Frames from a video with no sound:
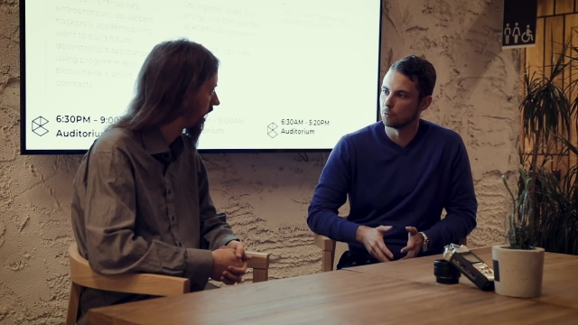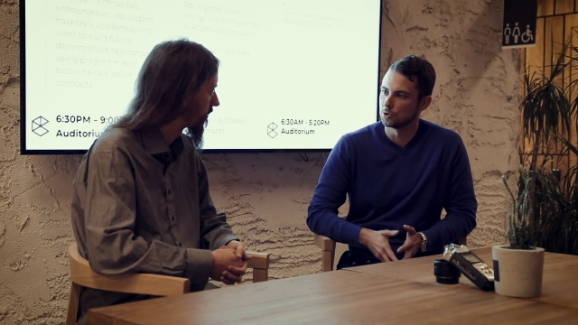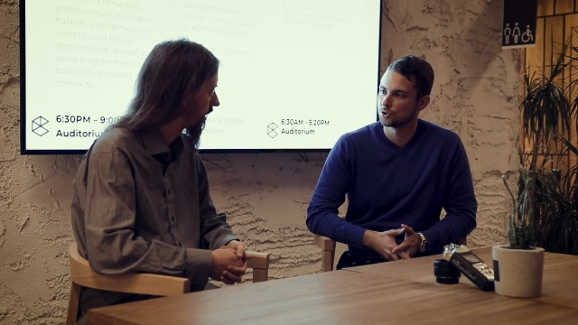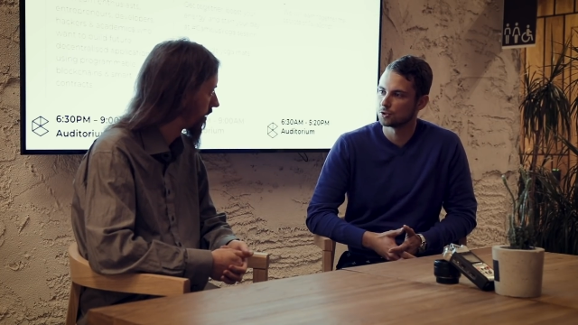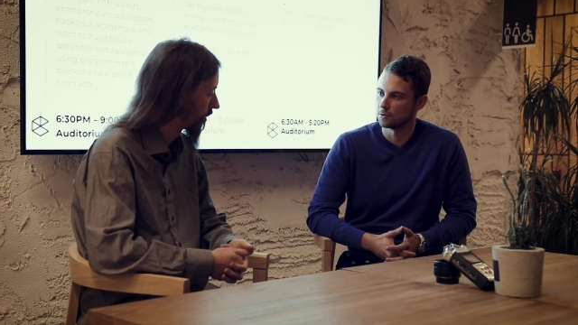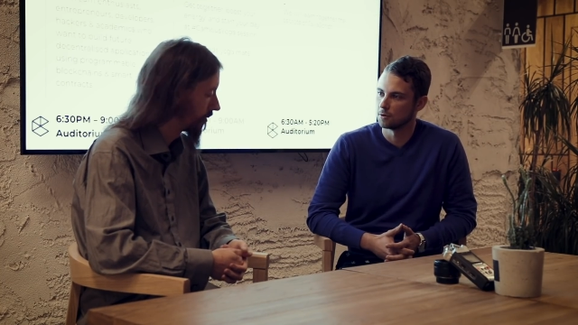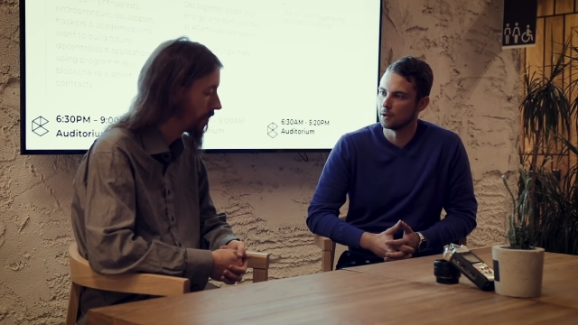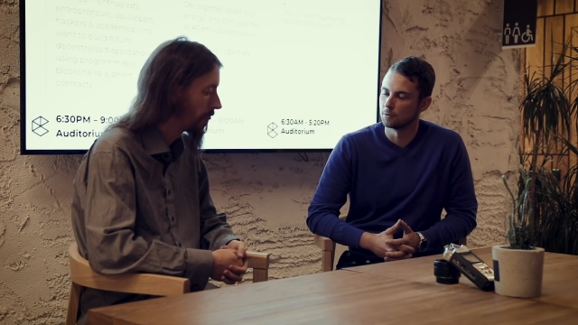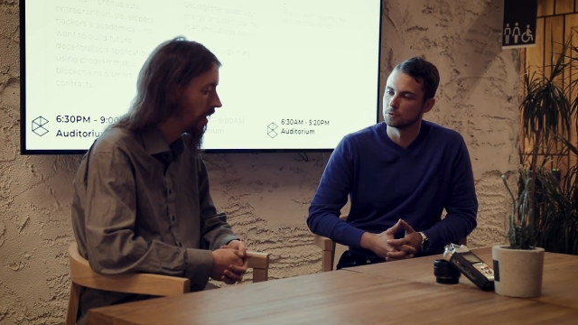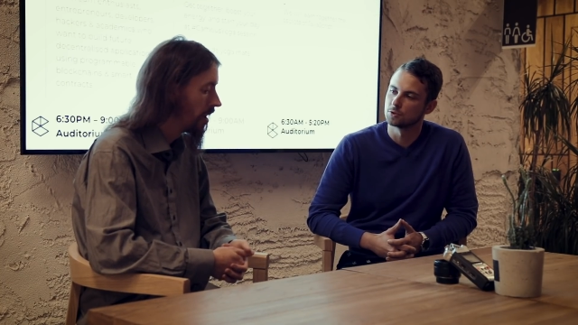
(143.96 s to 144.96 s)
Speaker 1: language, platform,
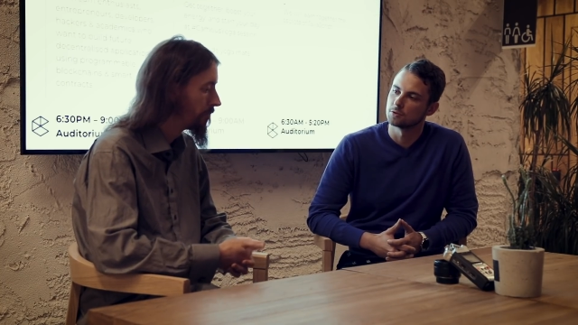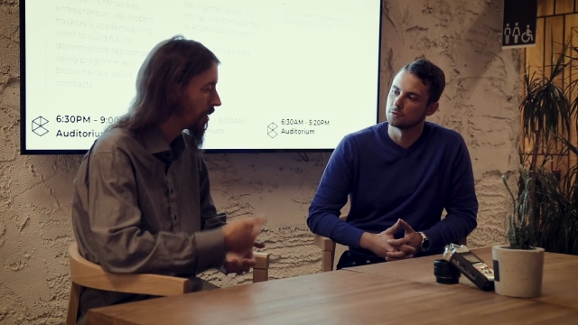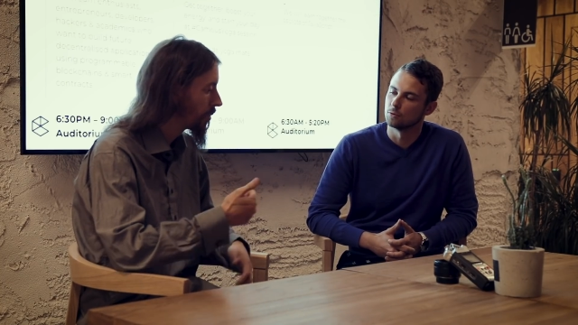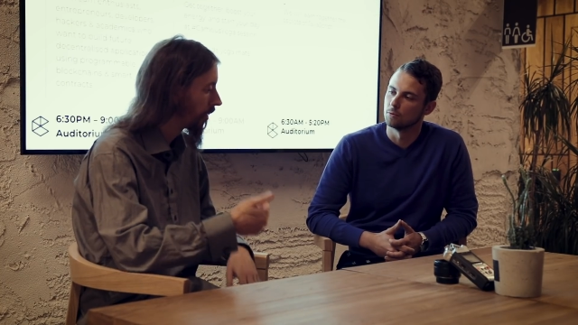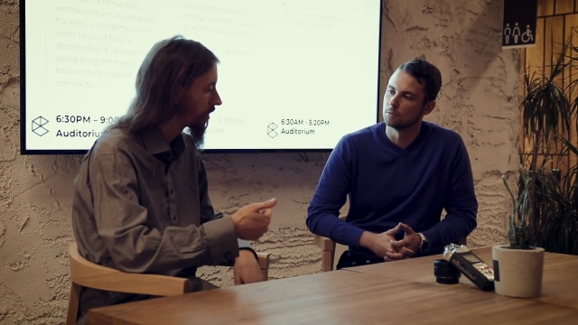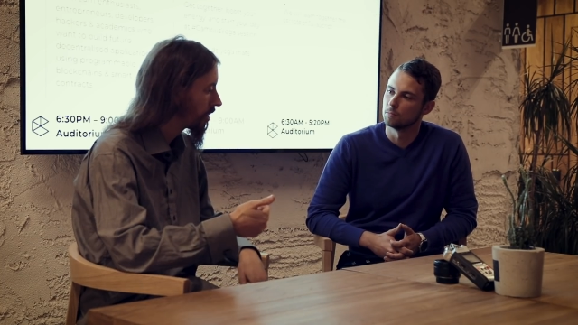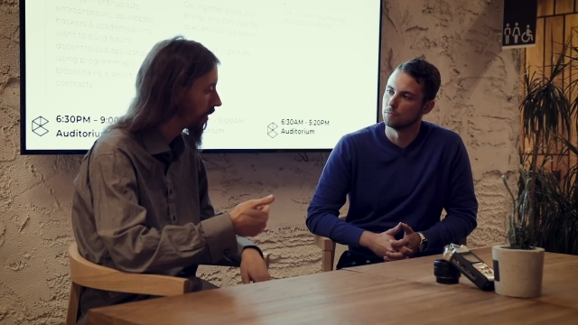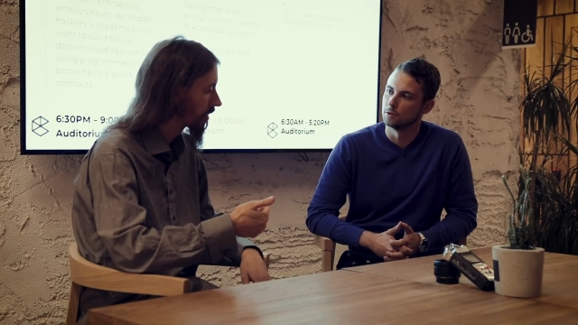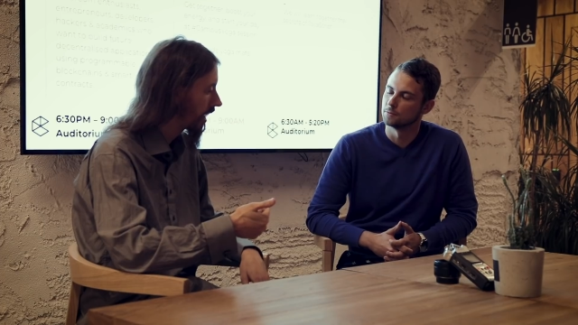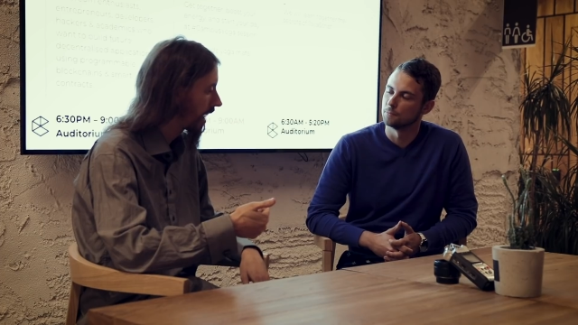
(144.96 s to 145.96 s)
language but you want you
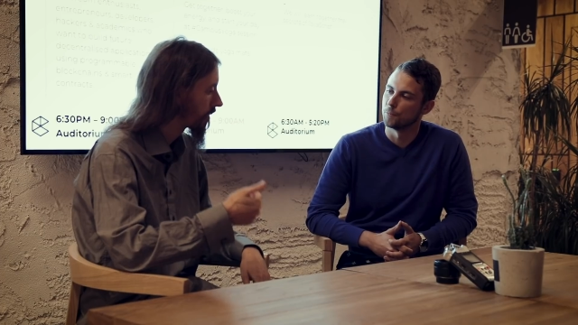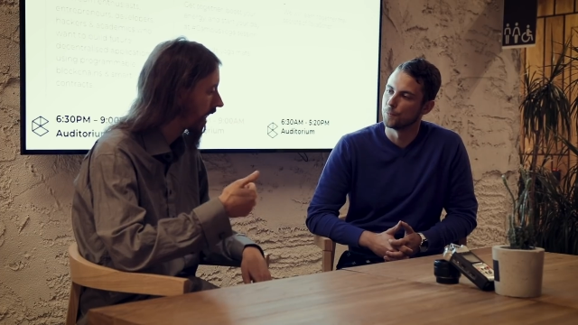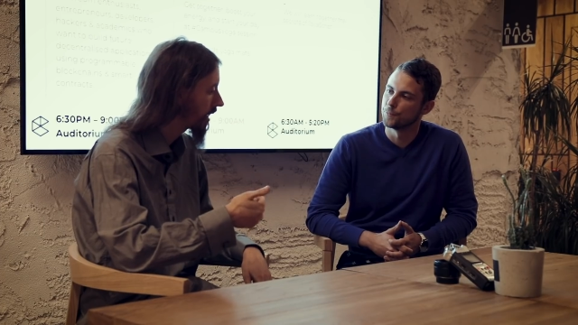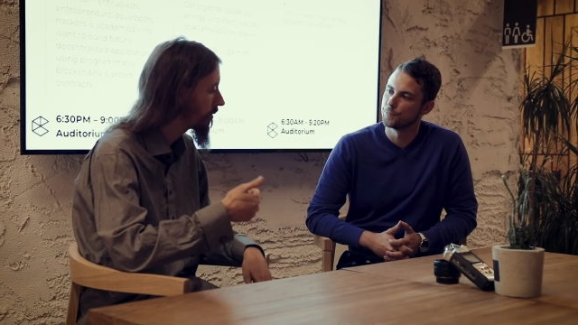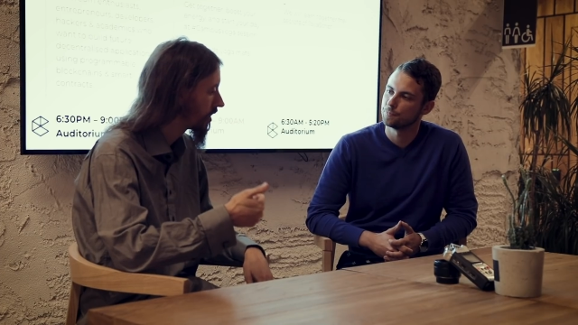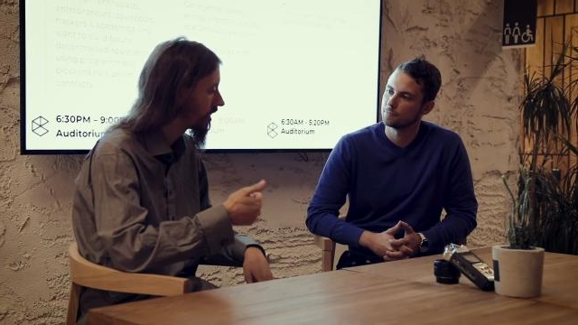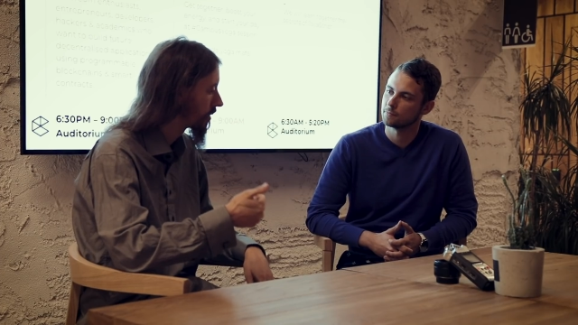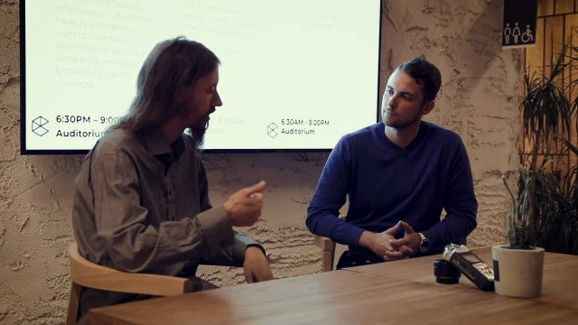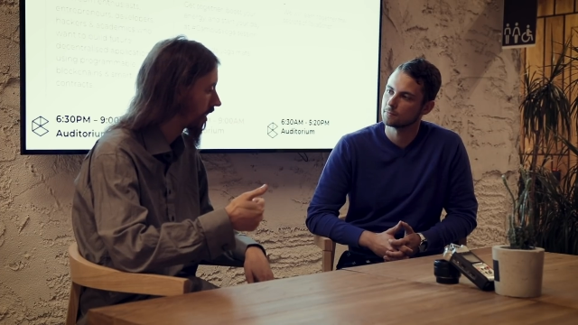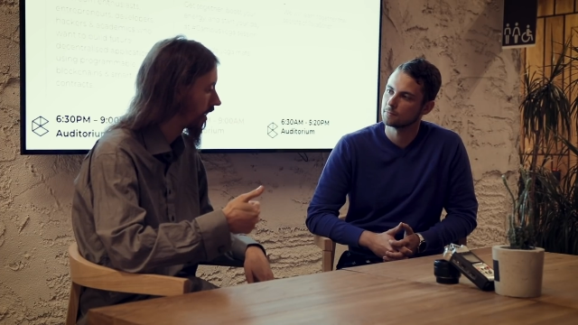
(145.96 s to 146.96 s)
want to have
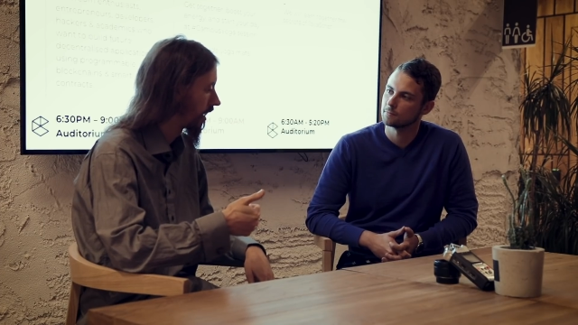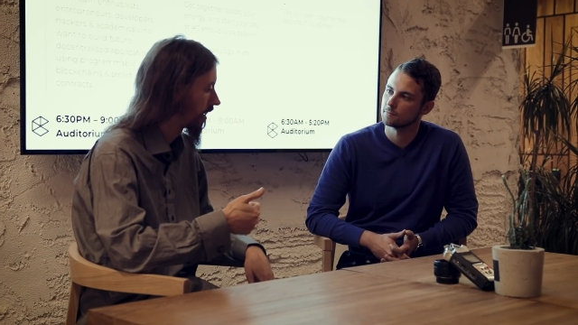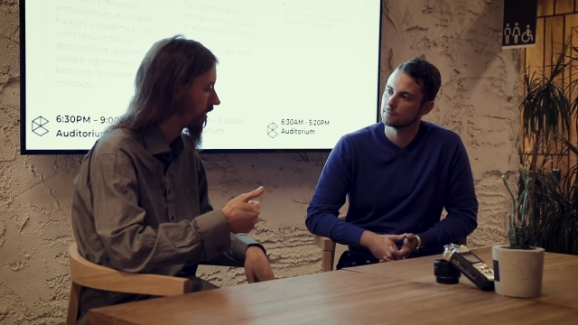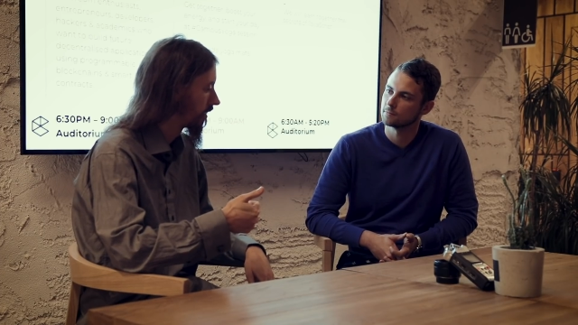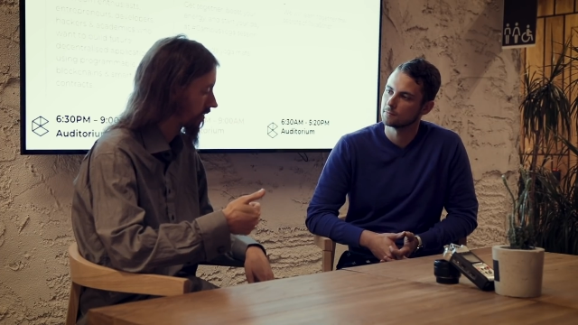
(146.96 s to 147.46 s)
languages which are